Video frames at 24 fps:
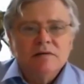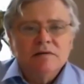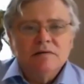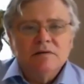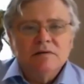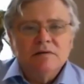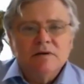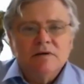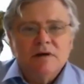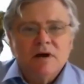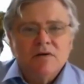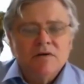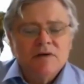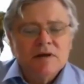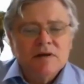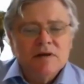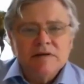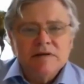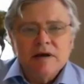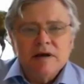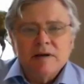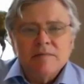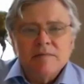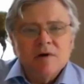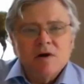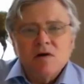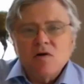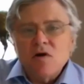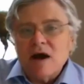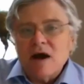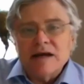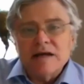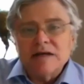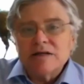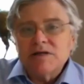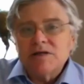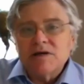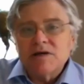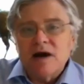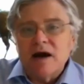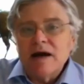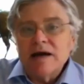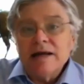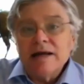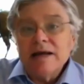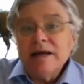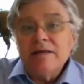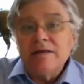go to the Democratic
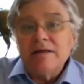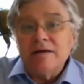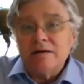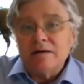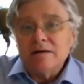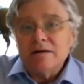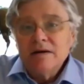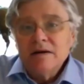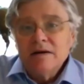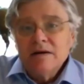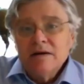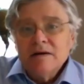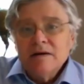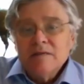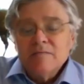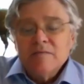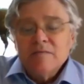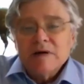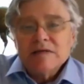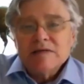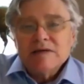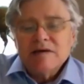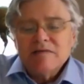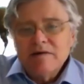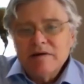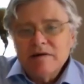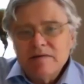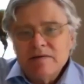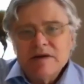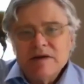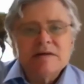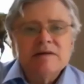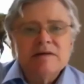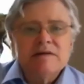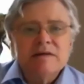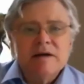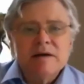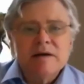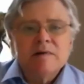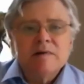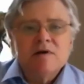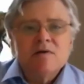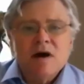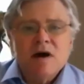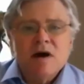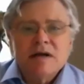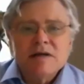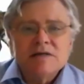side either, because they feel that the
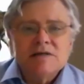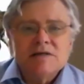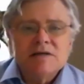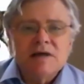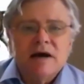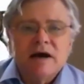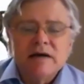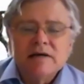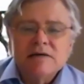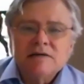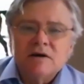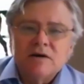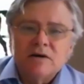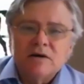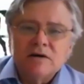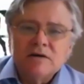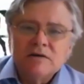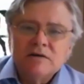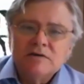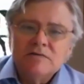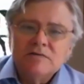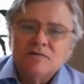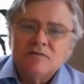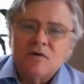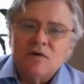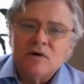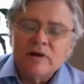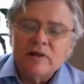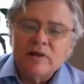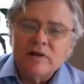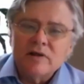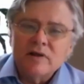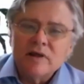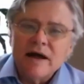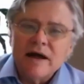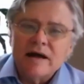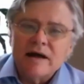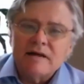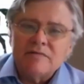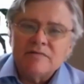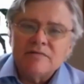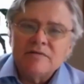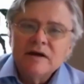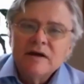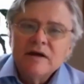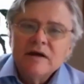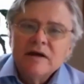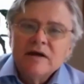Democratic side has gone too far to the left.
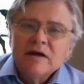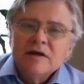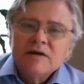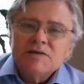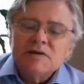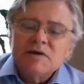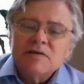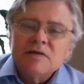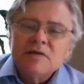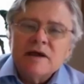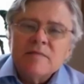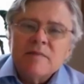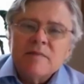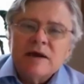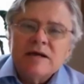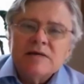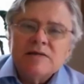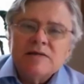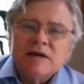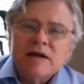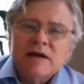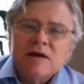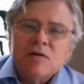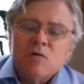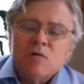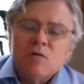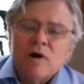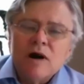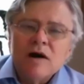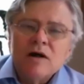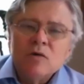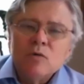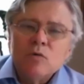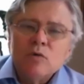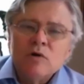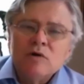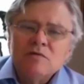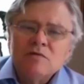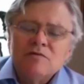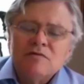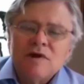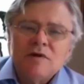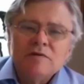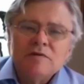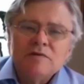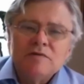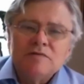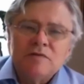So they may say, well, we'll
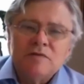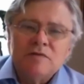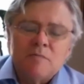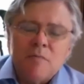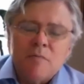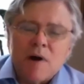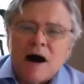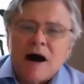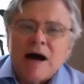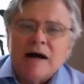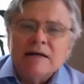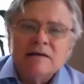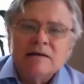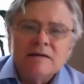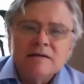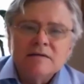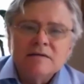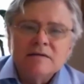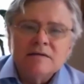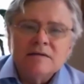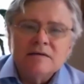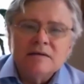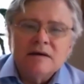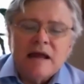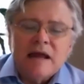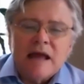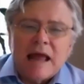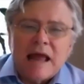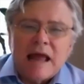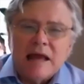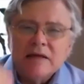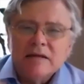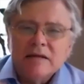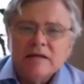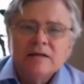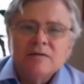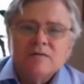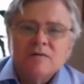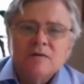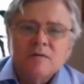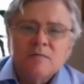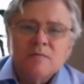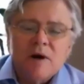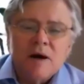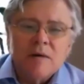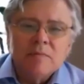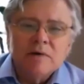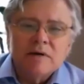vote for Biden and the
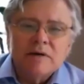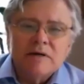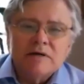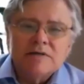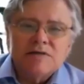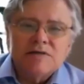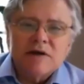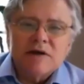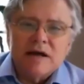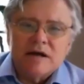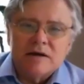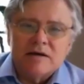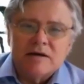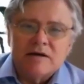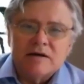Republican senator.